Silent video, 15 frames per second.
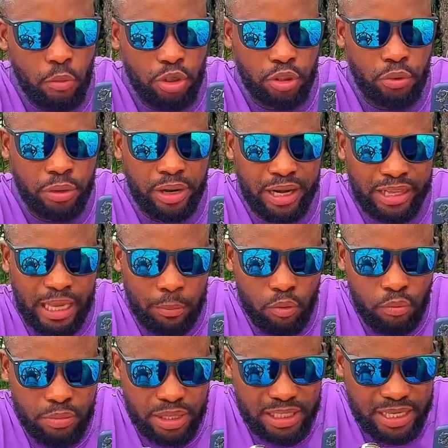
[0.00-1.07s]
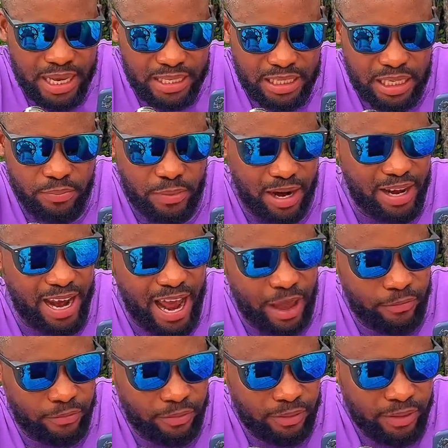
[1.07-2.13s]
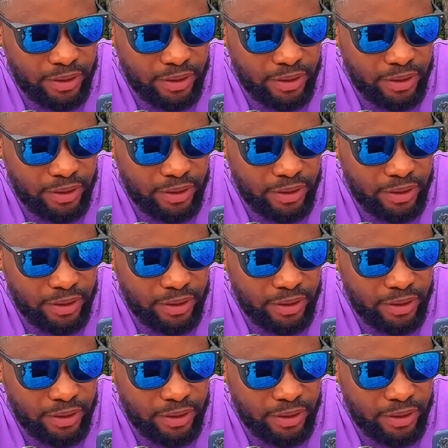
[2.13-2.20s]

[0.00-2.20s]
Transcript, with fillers: most regrettable mistakes in my life.